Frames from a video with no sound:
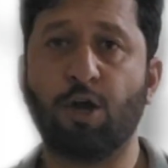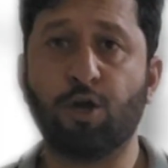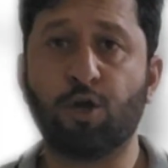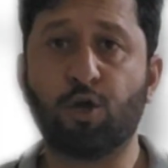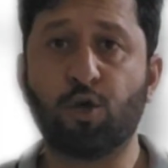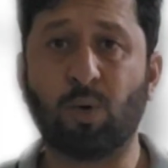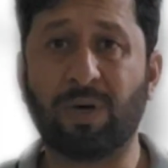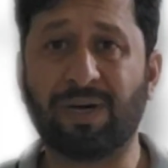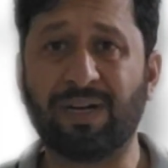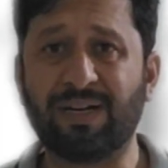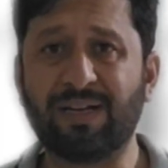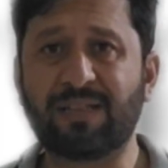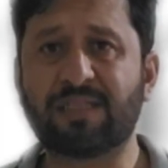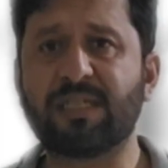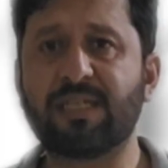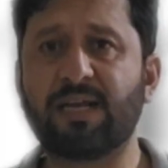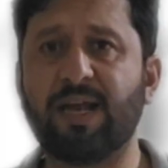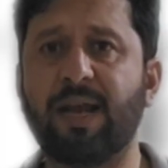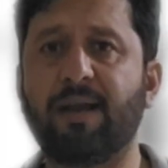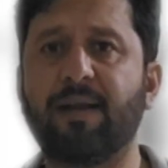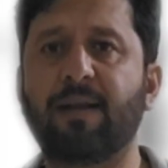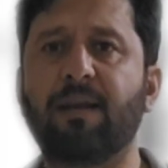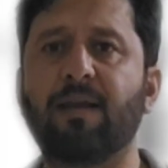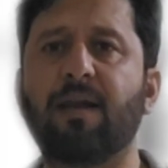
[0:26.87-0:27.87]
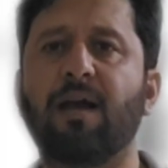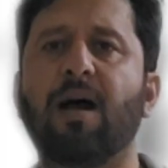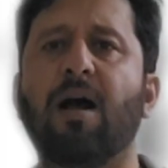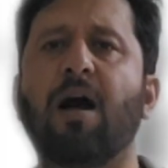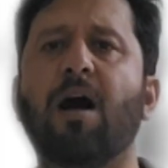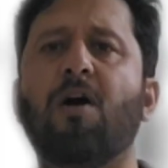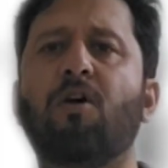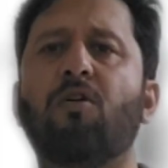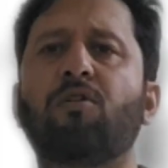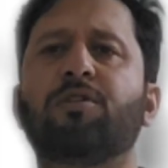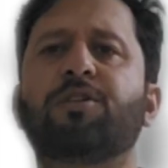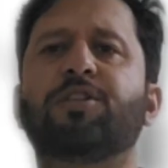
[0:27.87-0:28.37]
To understand
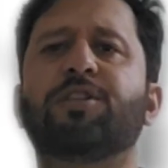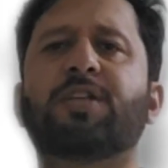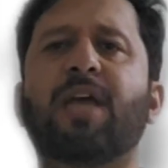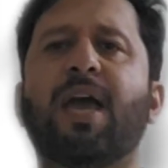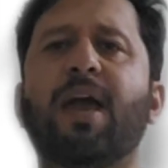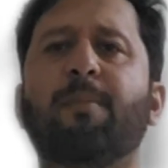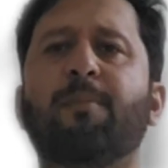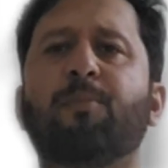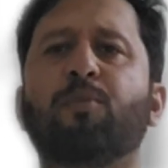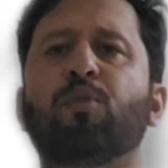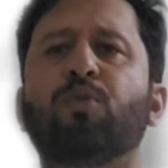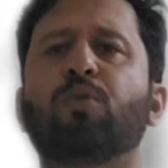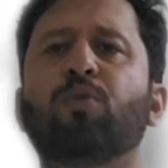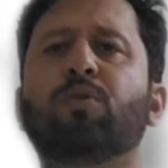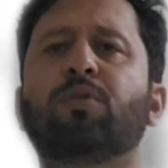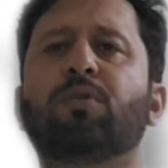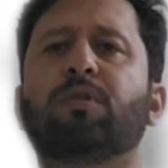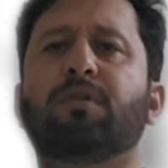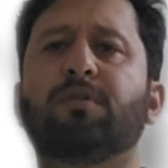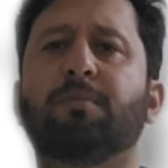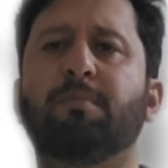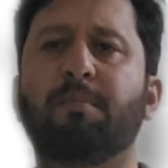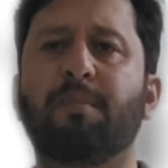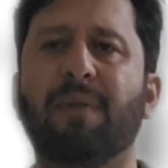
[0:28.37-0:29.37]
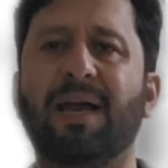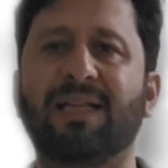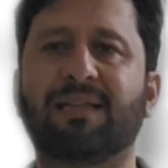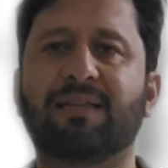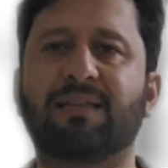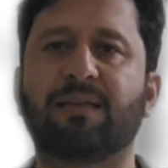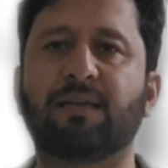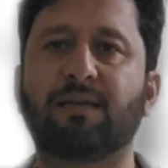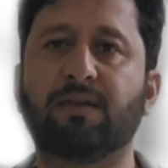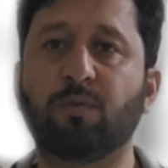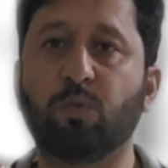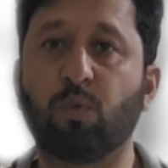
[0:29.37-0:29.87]
how TapRooT
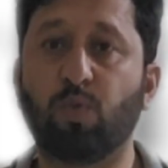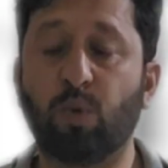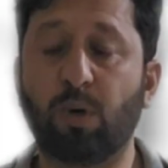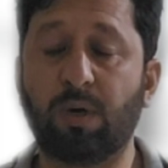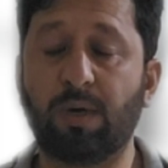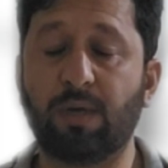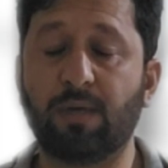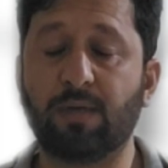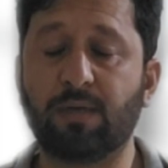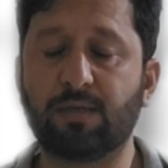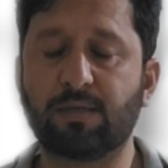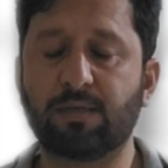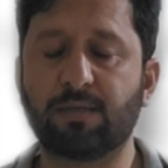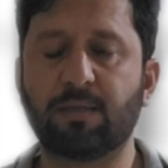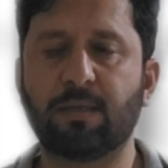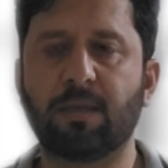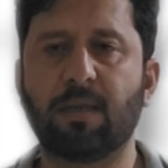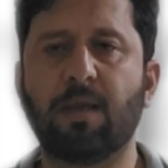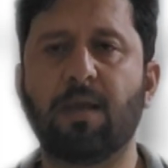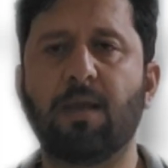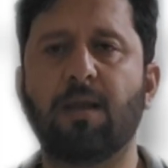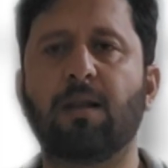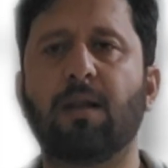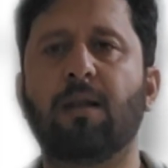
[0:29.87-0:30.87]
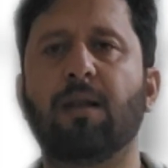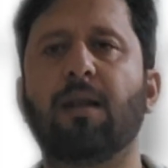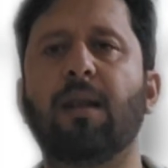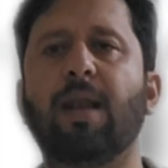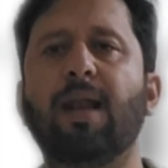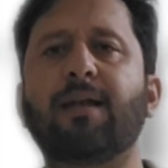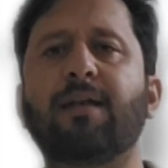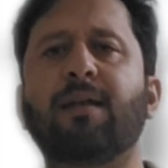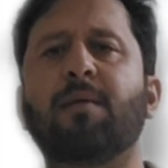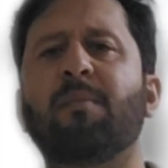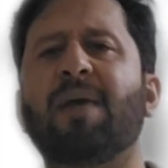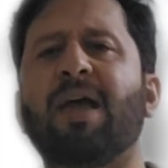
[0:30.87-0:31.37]
method works,
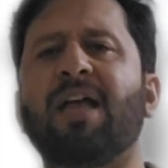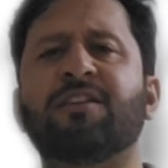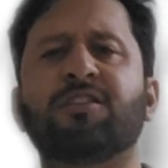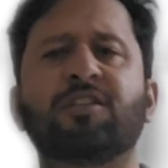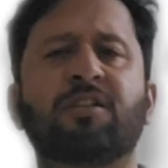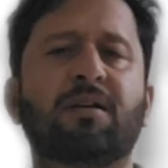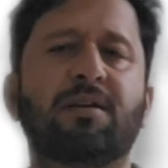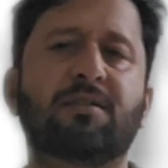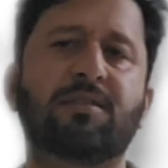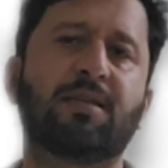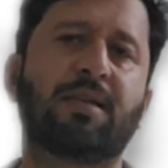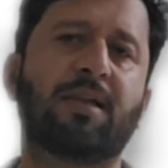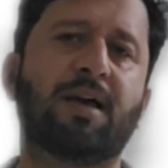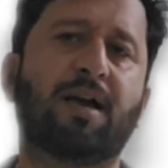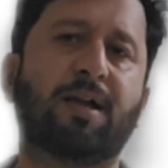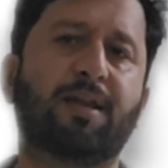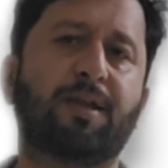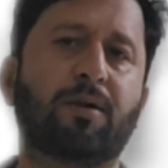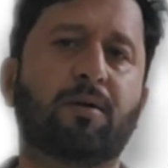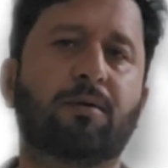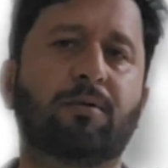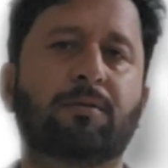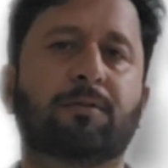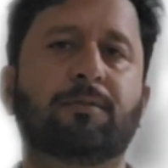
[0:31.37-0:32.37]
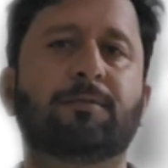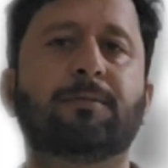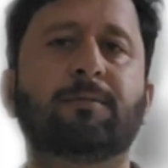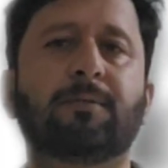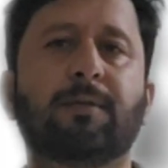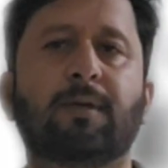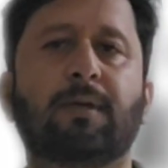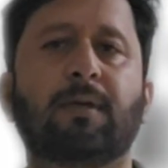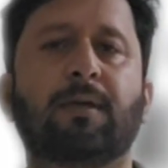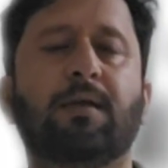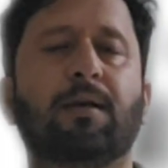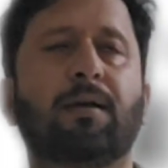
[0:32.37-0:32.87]
let's imagine a scenario.
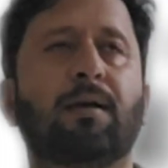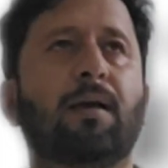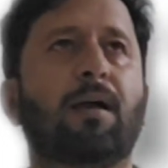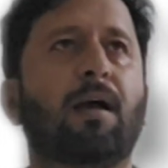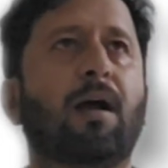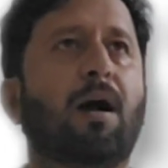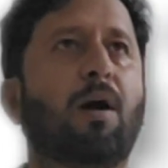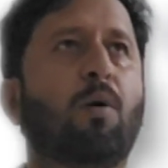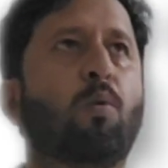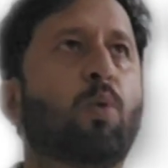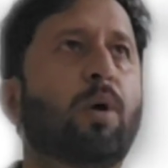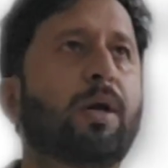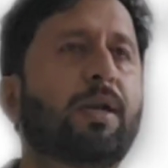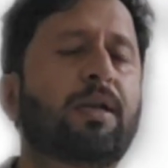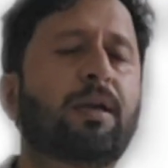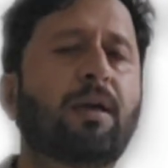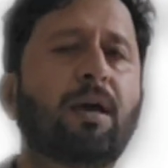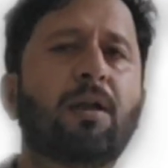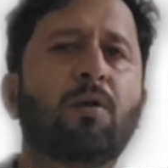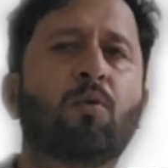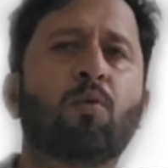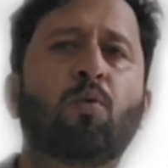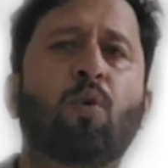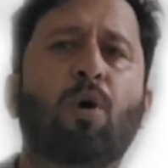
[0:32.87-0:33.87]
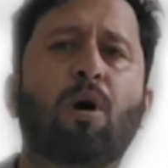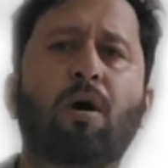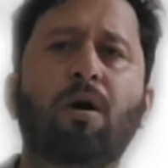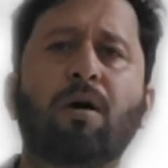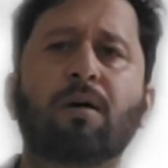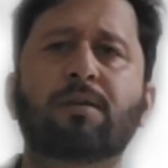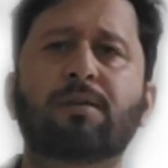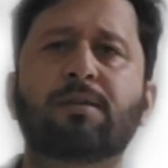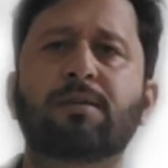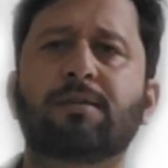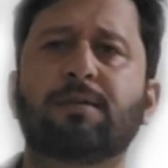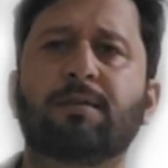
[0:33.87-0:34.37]
A worker
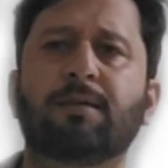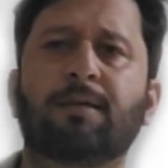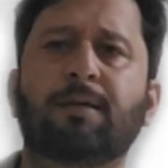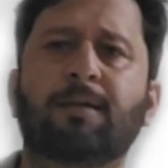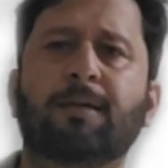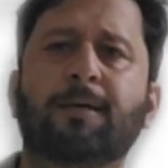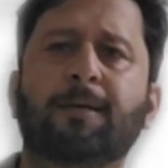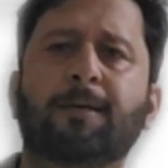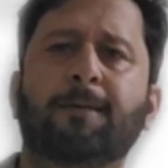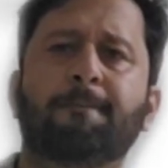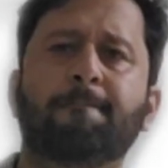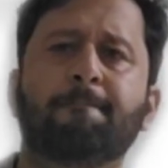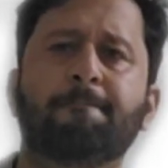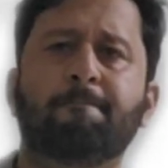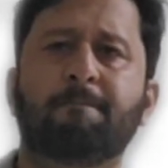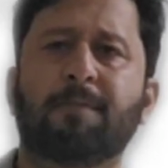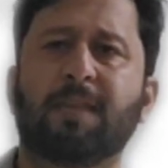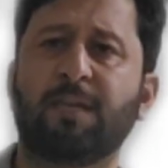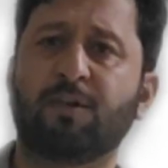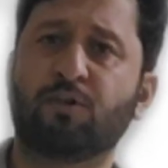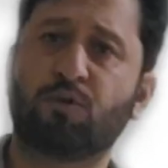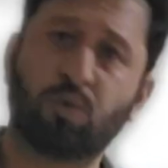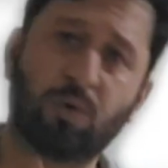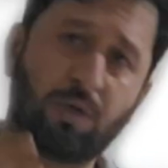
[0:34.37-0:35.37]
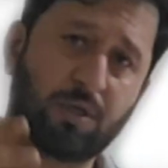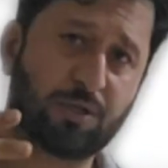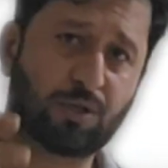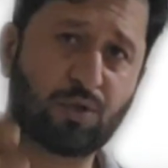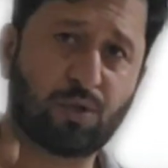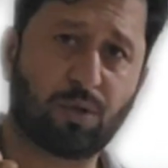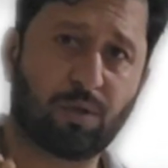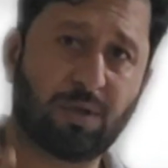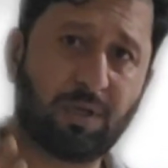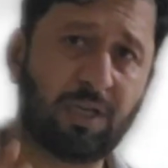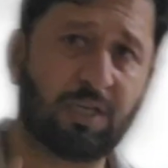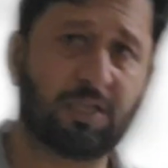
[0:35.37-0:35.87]
walks into a
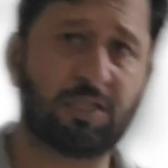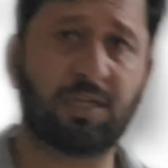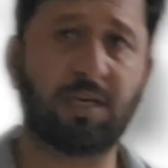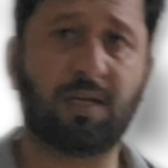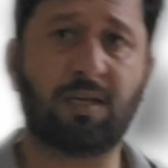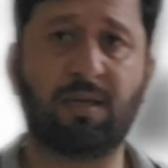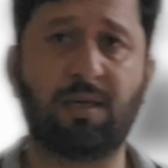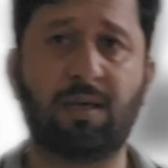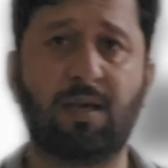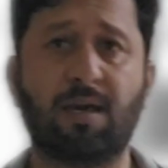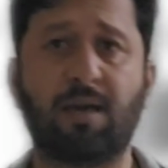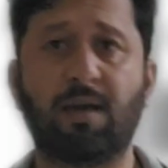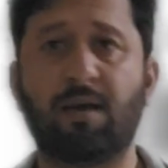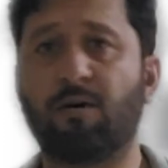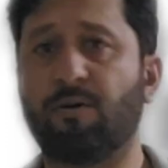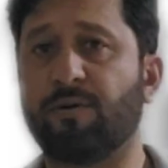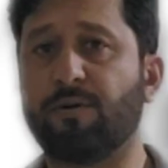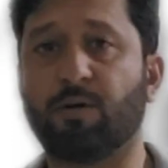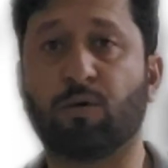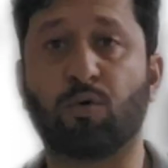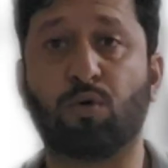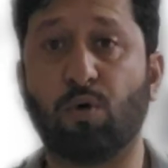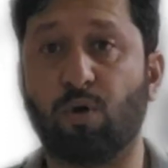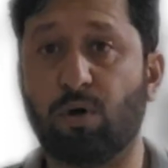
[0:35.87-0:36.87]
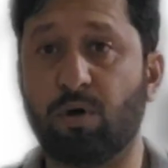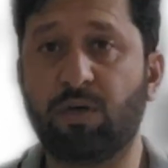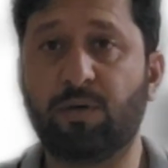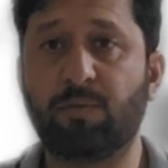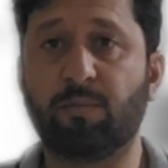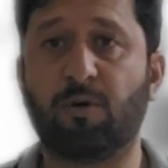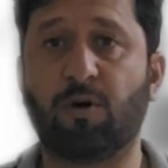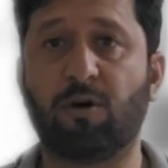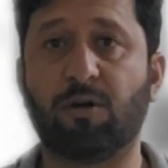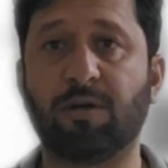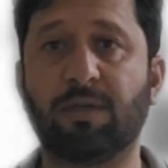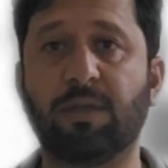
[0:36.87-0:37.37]
storage area on a cold
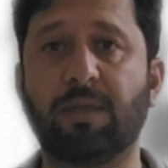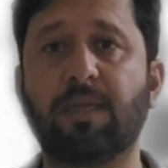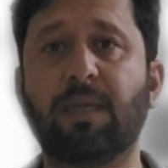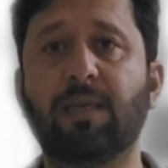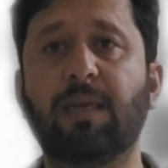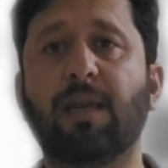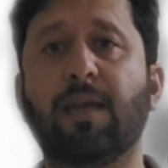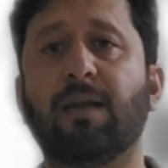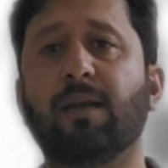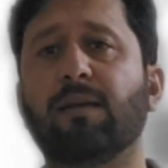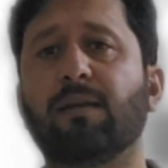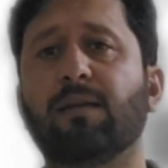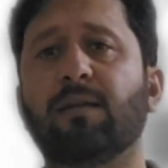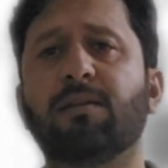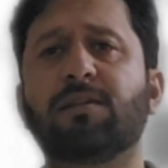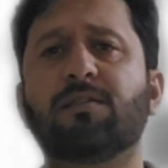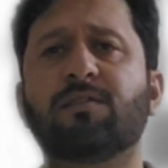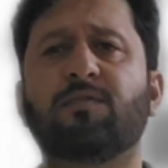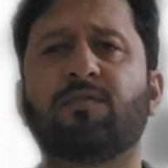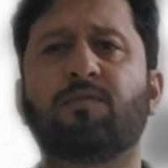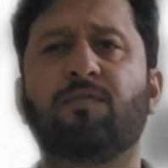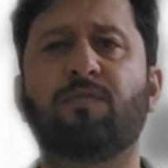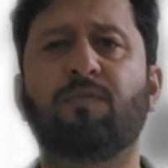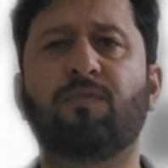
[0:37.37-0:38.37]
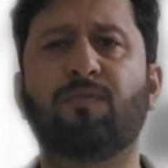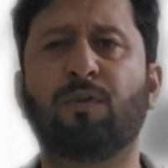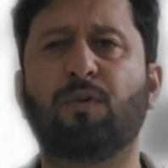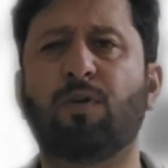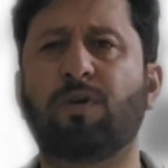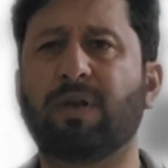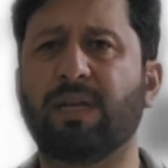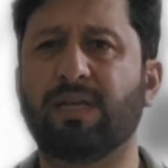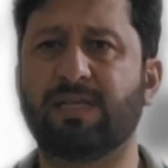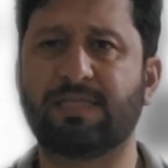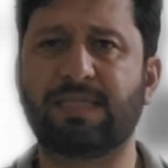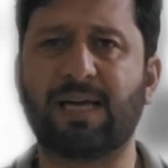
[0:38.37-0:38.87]
morning and this
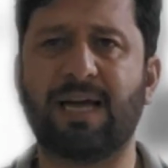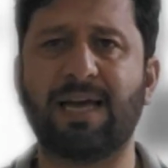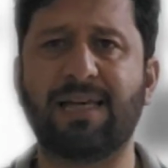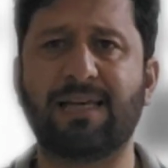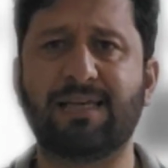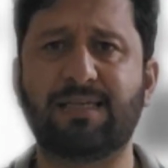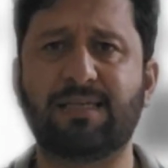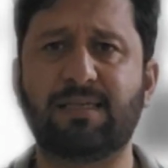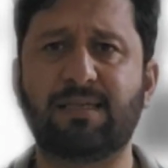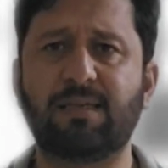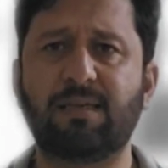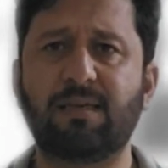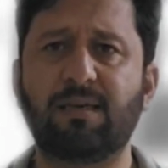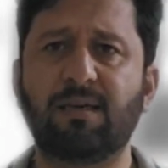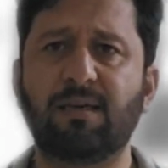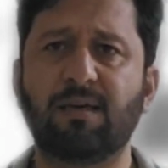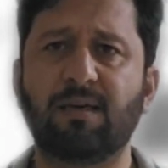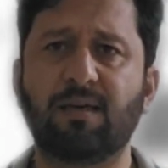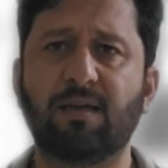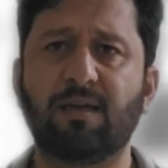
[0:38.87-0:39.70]
floor is icy,